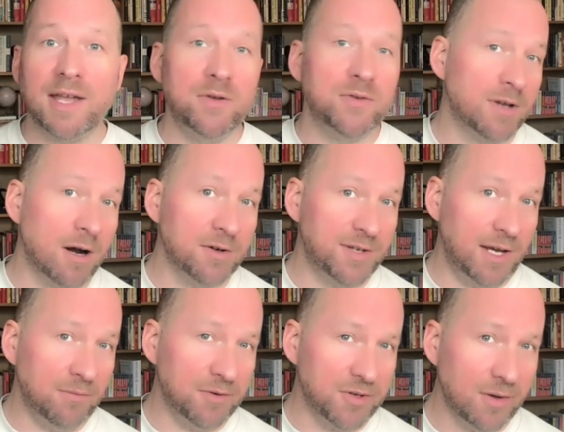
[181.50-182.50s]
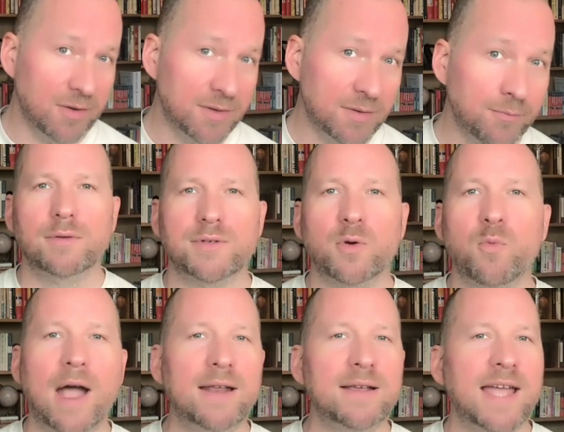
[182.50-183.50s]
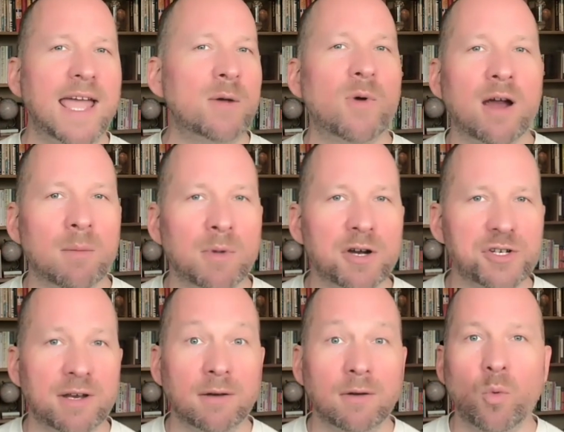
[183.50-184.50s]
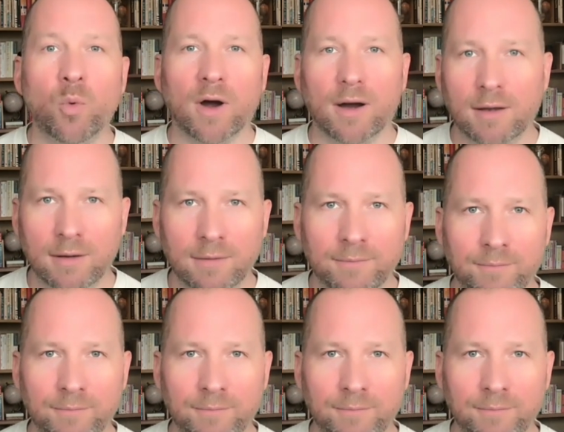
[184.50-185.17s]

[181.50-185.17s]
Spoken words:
and you start seeing results. So why does anywhere immersion work?